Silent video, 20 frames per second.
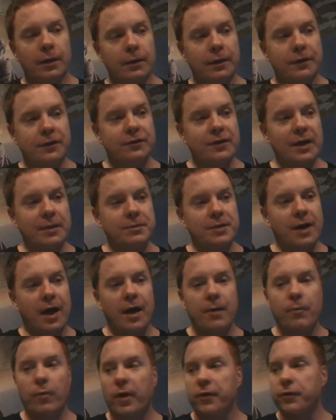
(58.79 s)
At the same
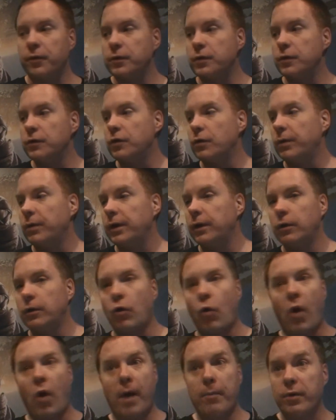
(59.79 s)
time, whether you're doing
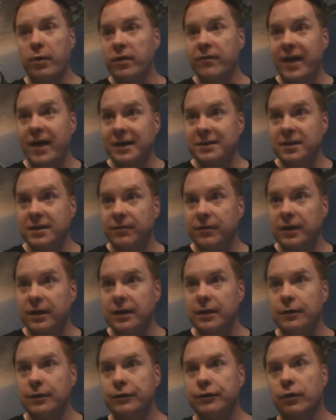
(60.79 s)
cooperative
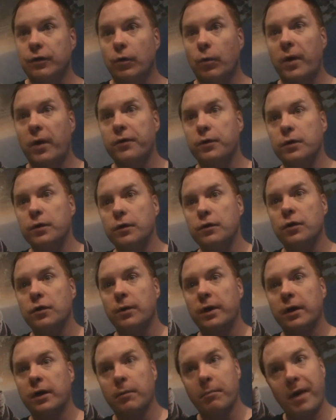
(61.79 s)
activities or whether you're
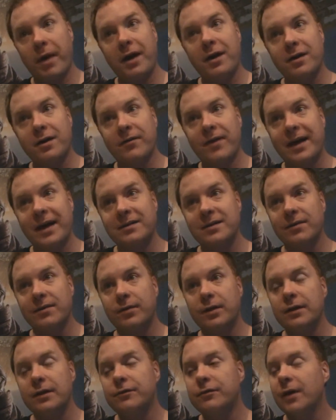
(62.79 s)
doing competitive
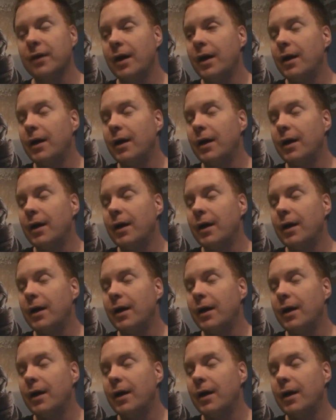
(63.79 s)
activities,